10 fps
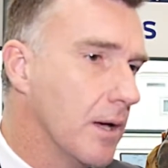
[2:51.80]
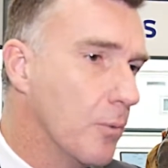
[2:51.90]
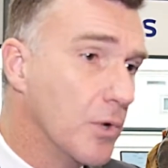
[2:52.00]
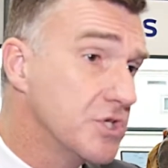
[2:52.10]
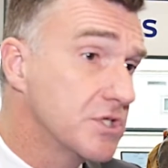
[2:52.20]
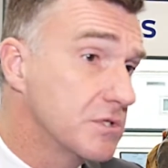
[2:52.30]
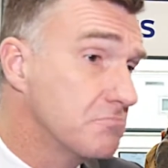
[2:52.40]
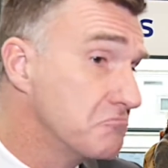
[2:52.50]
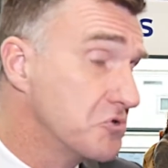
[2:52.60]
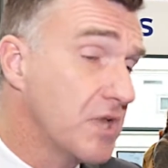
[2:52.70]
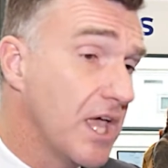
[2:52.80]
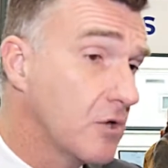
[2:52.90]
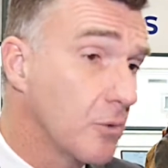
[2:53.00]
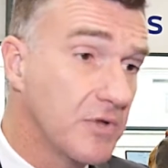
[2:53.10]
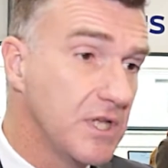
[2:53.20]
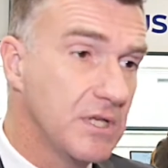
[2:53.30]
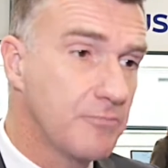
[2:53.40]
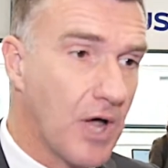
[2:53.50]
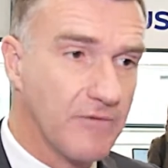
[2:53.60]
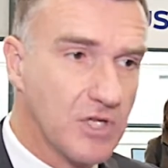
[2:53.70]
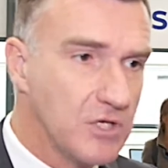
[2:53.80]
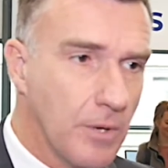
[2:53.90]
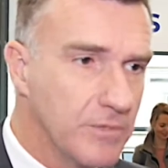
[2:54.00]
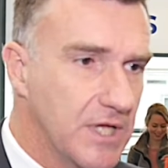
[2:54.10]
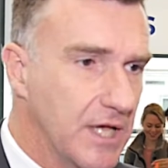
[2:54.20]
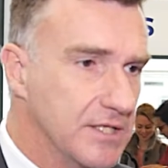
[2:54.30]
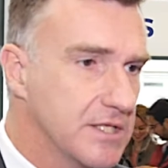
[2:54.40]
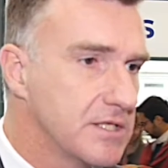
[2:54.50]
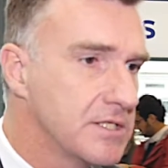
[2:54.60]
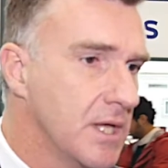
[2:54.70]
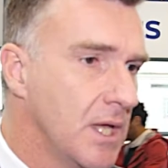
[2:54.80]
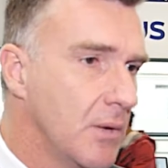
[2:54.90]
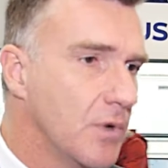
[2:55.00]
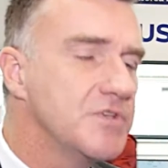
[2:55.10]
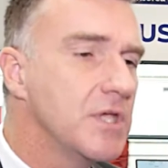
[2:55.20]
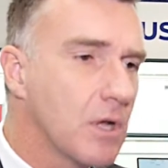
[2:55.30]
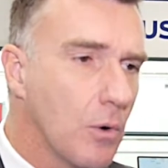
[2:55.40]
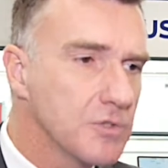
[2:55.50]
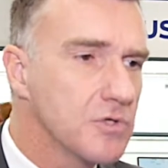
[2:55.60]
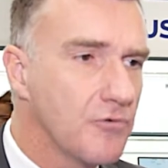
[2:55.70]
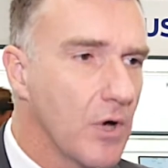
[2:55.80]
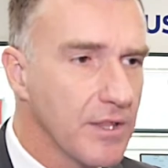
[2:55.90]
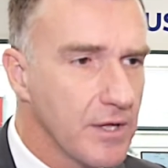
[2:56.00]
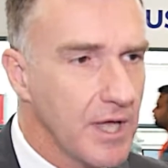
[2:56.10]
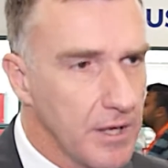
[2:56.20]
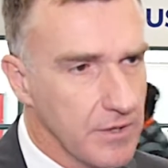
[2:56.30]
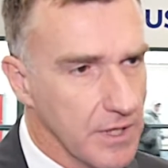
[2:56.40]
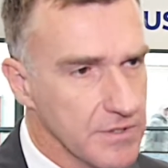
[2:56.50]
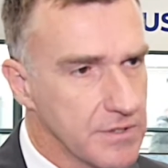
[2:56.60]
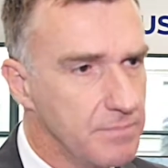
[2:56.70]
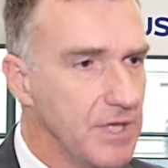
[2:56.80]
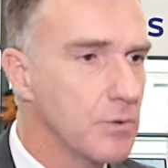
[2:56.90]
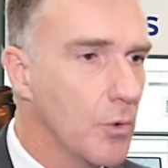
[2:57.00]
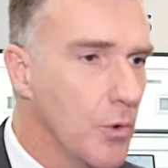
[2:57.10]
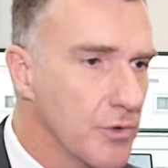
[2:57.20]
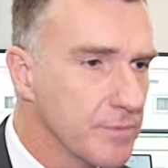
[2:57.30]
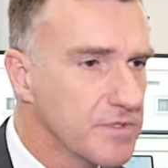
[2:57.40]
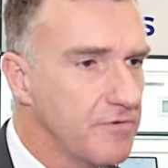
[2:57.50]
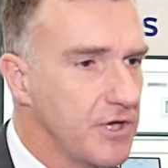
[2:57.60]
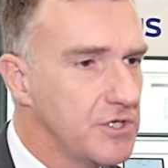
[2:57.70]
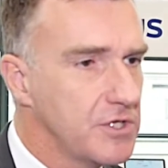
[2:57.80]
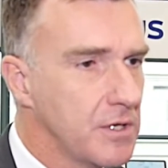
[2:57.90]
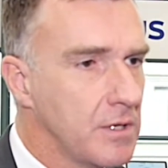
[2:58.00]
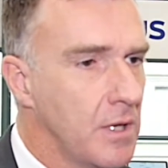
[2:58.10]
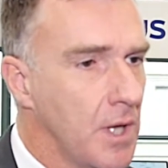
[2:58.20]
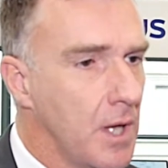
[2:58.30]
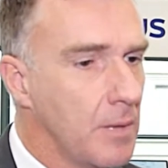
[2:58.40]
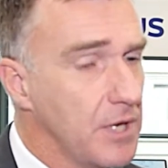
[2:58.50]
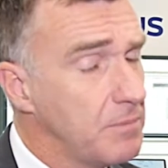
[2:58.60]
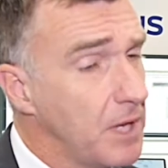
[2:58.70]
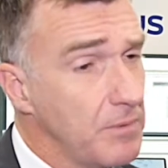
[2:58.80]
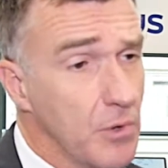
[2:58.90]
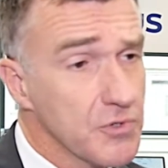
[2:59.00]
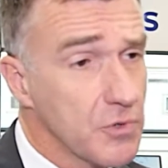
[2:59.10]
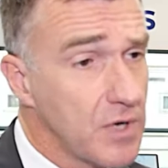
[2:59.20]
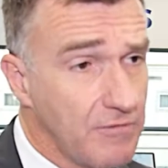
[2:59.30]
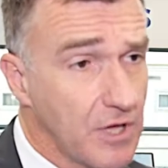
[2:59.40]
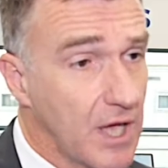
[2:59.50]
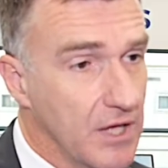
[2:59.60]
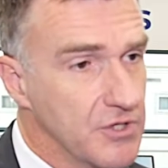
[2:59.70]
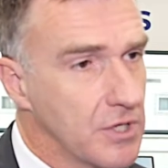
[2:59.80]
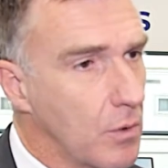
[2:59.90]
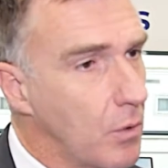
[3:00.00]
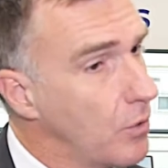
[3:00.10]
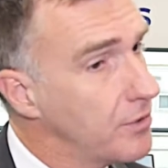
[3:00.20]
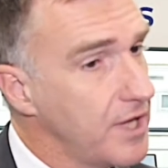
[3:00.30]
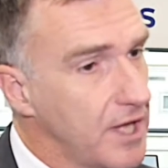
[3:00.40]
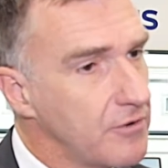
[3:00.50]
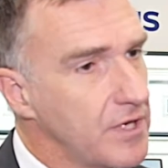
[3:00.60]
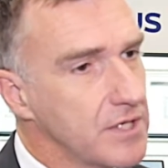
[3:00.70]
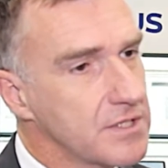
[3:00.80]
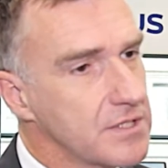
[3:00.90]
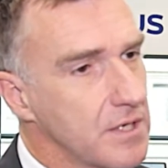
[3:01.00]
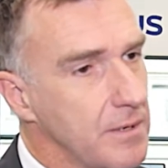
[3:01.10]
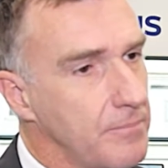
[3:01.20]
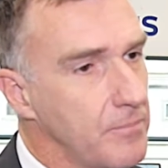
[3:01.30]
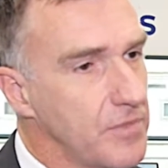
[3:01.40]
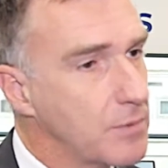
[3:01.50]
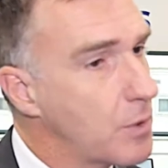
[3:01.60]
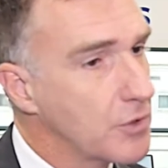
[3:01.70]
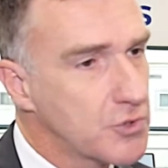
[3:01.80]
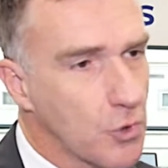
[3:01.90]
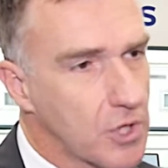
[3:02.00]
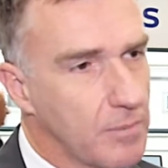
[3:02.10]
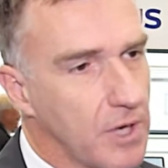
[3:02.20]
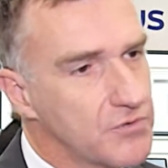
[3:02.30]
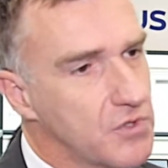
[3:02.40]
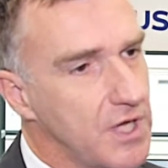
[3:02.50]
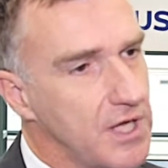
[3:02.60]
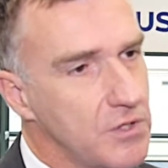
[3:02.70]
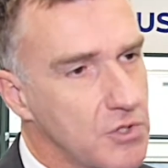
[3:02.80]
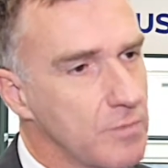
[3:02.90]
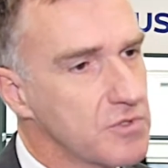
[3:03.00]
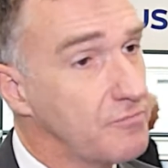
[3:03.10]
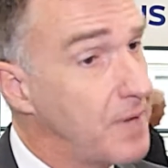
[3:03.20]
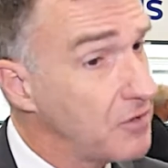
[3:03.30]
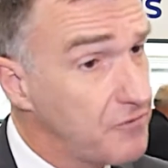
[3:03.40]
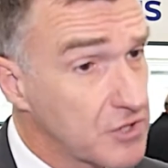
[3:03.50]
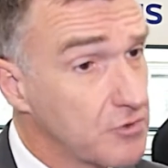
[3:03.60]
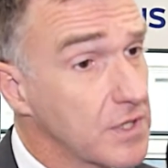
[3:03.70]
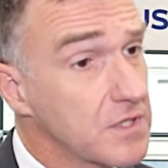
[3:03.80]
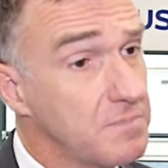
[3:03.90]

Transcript: which is today completely privately dominated, we're seeing now also for other areas, be it Earth observation, be it maybe also navigation, or the areas that we were talking about today in terms of manufacturing in